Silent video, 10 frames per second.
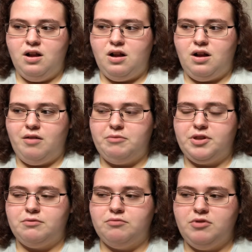But
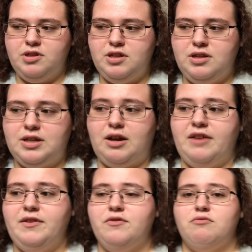there was one thing. Now, I
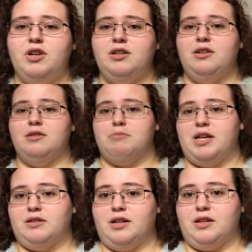never read any of the
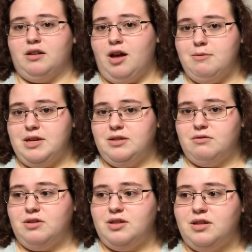Black Lightning comics or
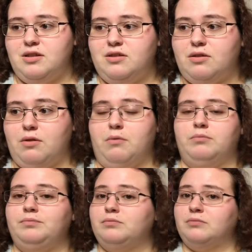anything, so
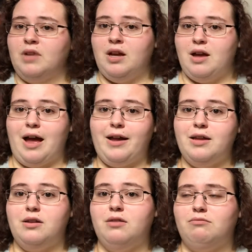I
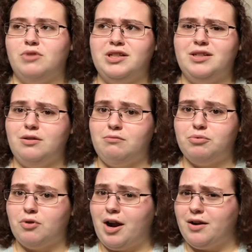had really no
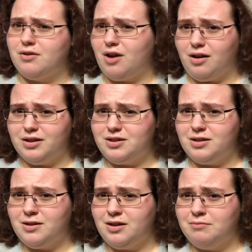prior knowledge to
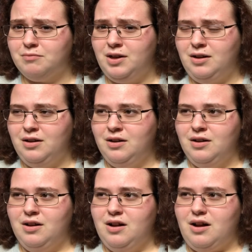them,
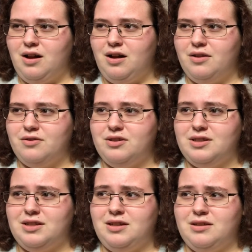other than
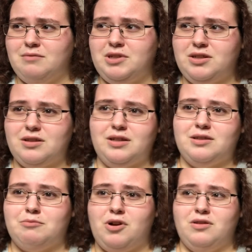seeing them in just like
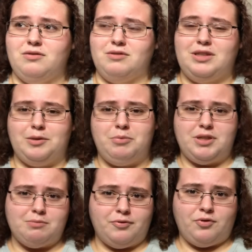small little
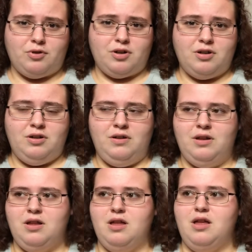tidbits before
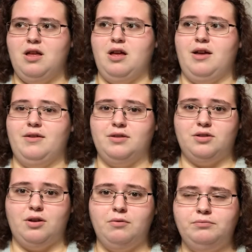the
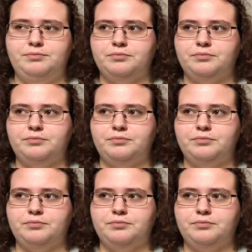show.